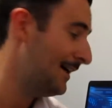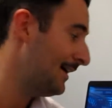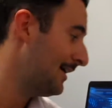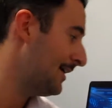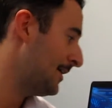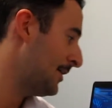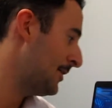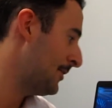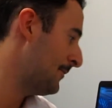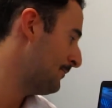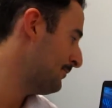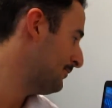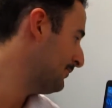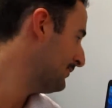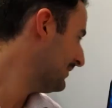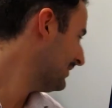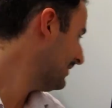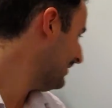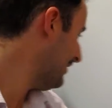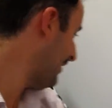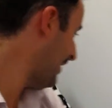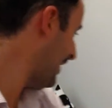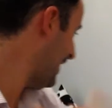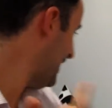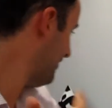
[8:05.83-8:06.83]

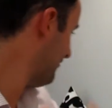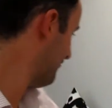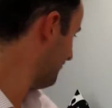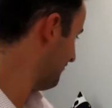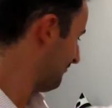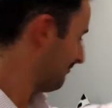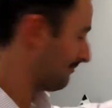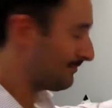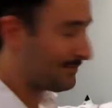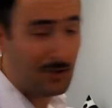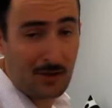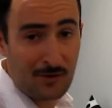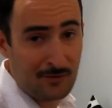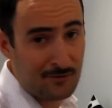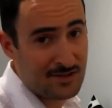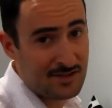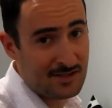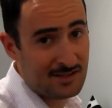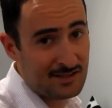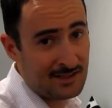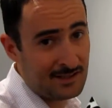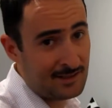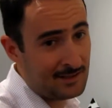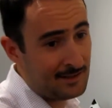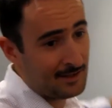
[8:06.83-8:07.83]
I
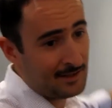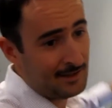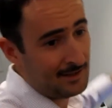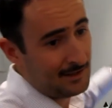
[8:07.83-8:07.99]
obviously